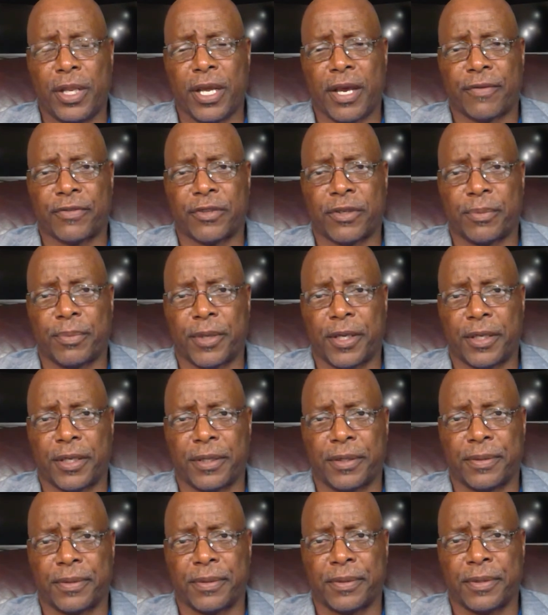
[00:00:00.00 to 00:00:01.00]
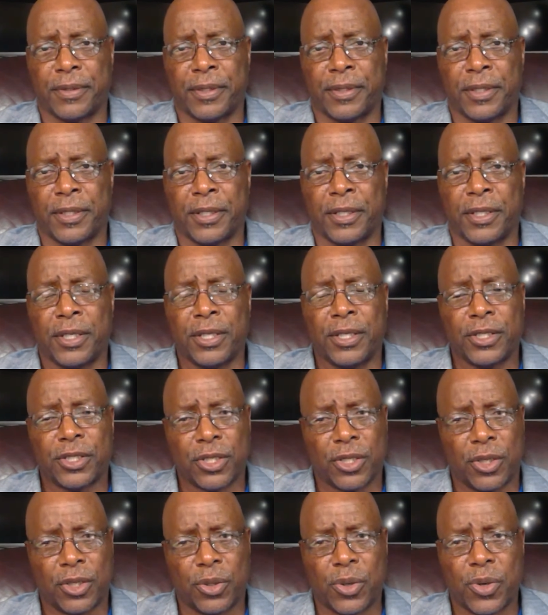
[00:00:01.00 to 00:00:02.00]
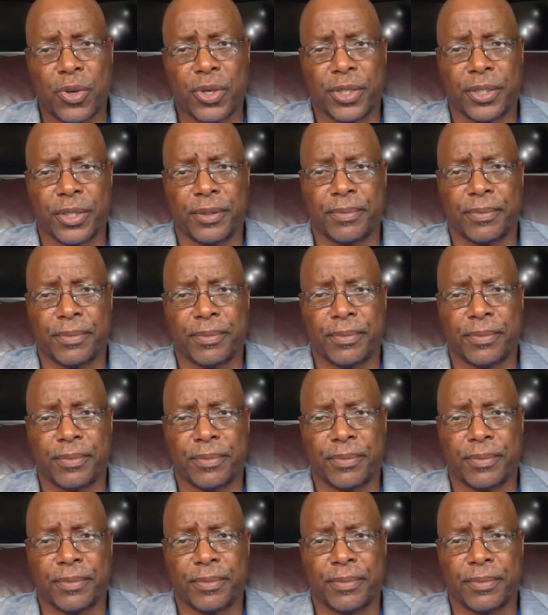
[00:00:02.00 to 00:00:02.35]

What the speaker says: after me. Say, Lord,